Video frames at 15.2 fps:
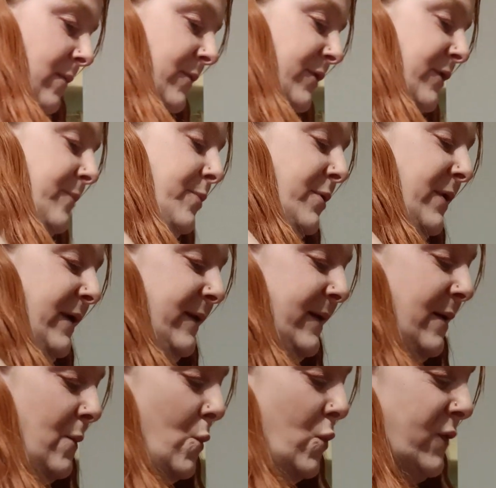I'm going to put it
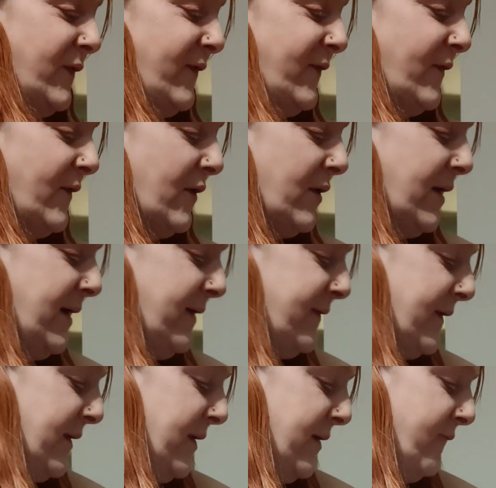down one side
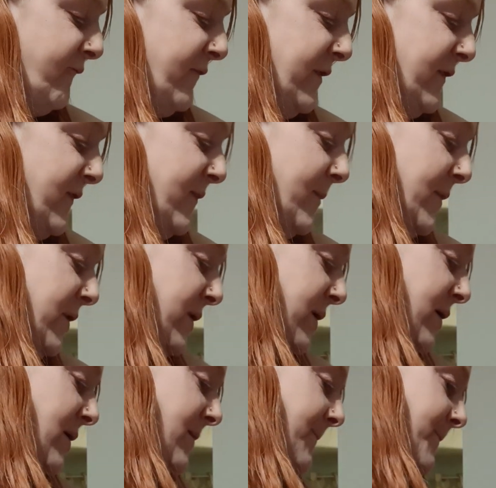and then rinse my
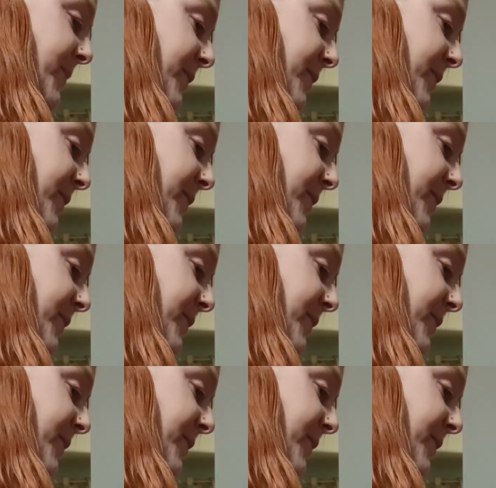cup.